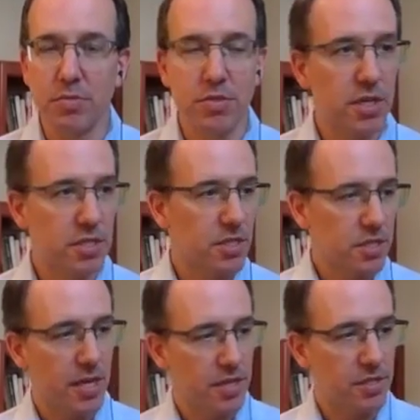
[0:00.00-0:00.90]
Does
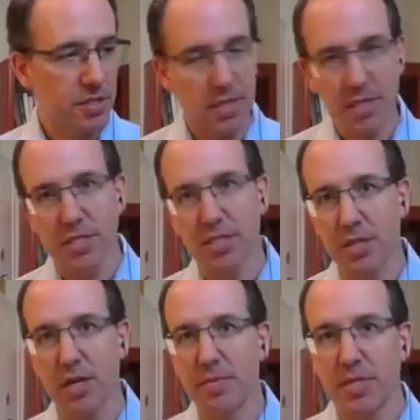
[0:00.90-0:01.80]
this
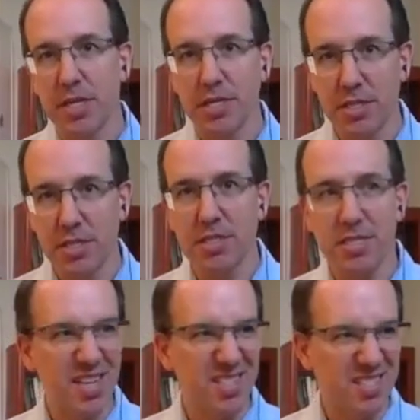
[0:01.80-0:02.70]
documentation, does this
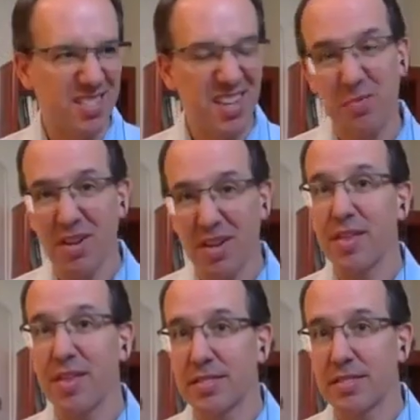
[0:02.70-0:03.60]
test say what I
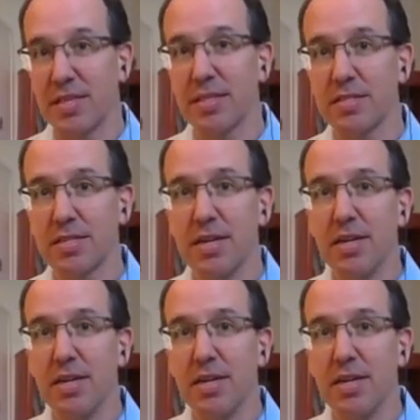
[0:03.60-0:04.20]
think it says?